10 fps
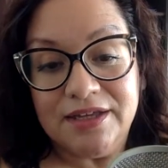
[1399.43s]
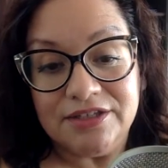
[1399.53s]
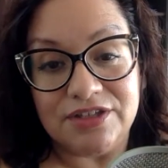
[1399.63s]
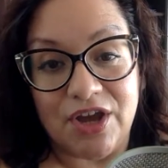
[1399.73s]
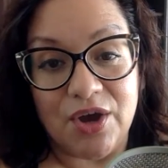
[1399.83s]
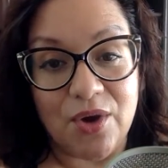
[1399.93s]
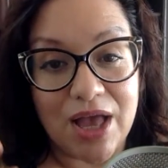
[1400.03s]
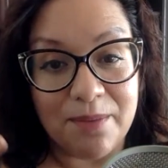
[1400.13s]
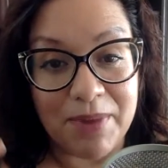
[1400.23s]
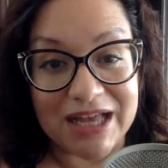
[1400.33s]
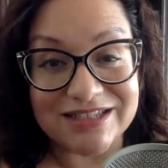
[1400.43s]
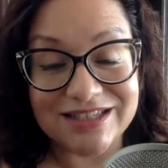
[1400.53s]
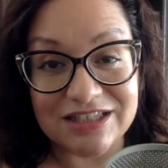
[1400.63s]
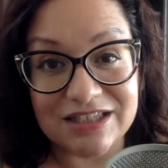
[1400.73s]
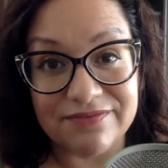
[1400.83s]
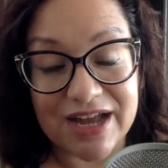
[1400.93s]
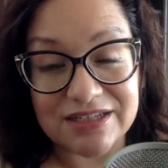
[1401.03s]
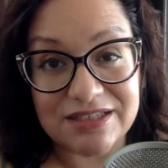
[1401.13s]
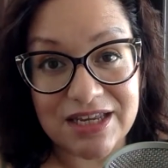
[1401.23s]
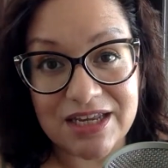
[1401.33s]
So, but since the
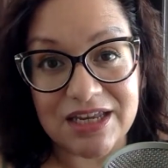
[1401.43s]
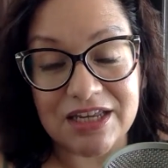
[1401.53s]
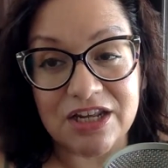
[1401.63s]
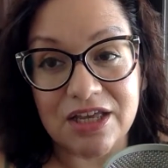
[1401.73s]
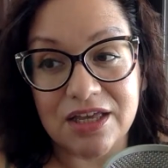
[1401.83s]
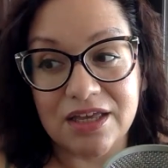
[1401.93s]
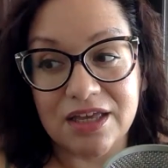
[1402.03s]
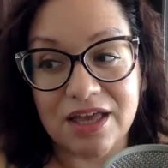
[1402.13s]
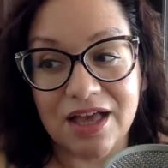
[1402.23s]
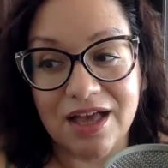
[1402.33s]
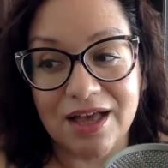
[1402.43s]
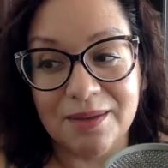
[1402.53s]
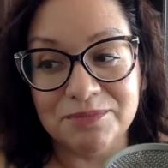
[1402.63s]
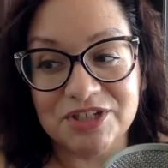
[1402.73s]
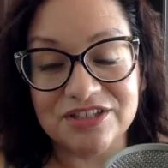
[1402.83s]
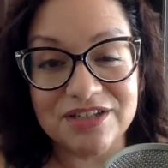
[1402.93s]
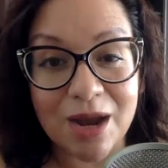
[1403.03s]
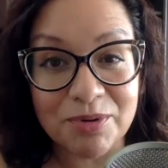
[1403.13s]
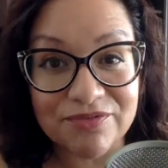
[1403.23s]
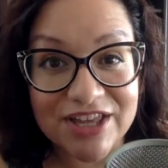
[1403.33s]
vaccine does
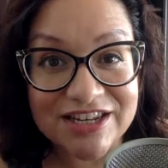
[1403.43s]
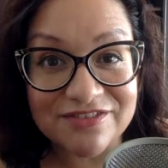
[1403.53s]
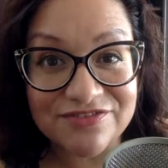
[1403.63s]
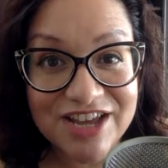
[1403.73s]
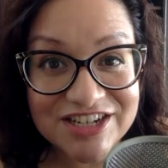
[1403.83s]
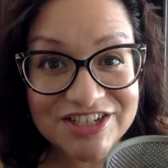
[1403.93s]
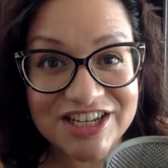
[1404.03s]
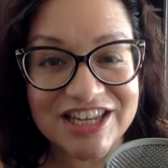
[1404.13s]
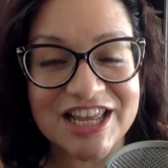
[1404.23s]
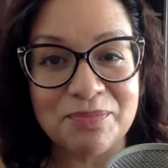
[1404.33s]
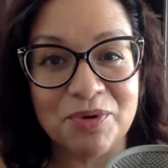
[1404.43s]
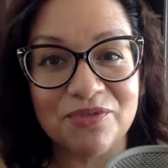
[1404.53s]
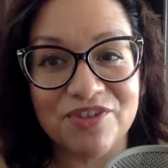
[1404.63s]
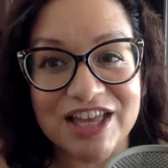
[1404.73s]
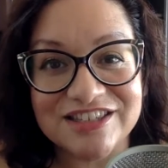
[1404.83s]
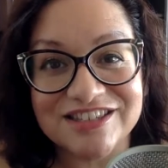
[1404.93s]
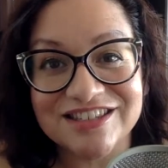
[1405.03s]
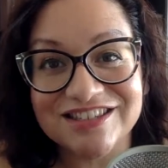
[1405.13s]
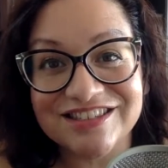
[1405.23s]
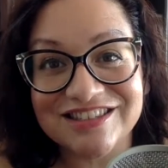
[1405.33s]
not prevent infection, it prevents
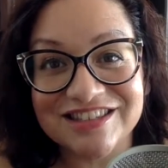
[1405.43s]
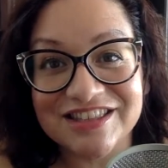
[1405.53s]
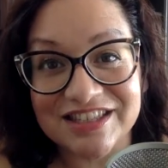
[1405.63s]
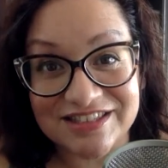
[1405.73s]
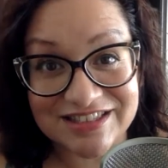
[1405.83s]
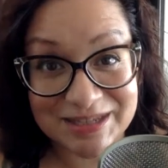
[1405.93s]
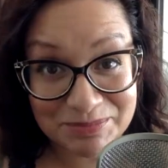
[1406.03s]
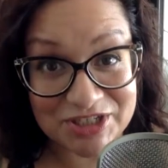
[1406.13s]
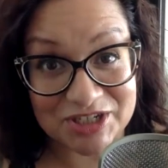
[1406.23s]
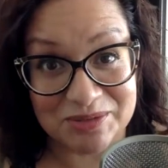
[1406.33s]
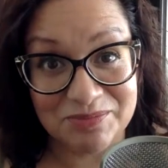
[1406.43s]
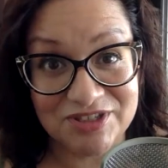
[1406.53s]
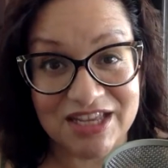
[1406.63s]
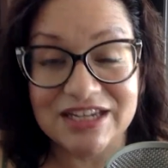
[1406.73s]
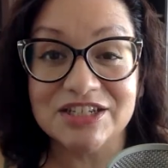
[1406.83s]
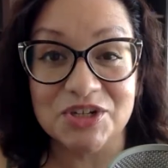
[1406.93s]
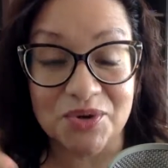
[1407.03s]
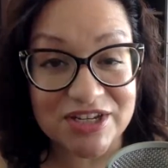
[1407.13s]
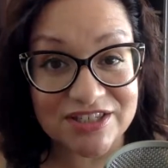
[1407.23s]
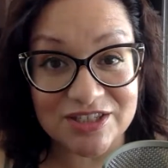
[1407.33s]
the symptoms and it
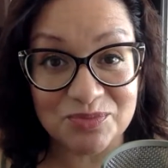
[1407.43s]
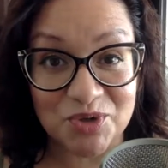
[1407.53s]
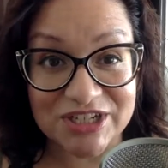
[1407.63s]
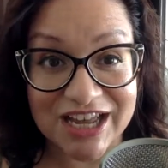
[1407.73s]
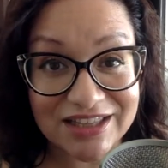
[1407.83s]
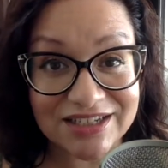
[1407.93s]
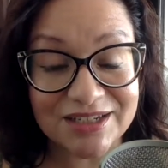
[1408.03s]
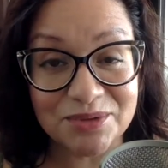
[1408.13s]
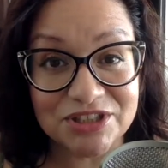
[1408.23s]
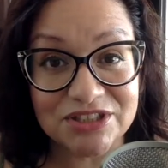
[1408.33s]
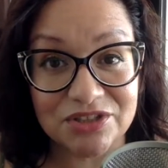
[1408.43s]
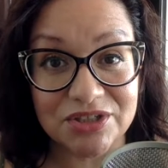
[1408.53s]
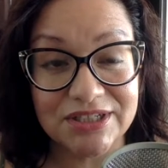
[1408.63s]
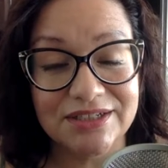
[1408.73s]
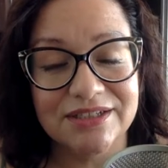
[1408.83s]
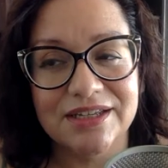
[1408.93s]
decreases mortality, which is good.